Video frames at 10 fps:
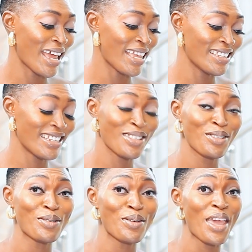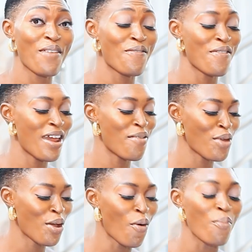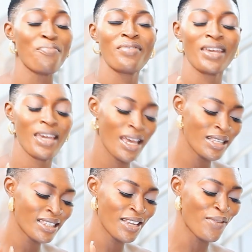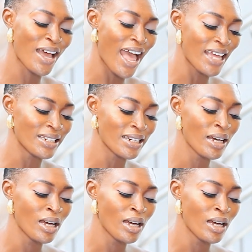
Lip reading: I intend to do a very comprehensive guide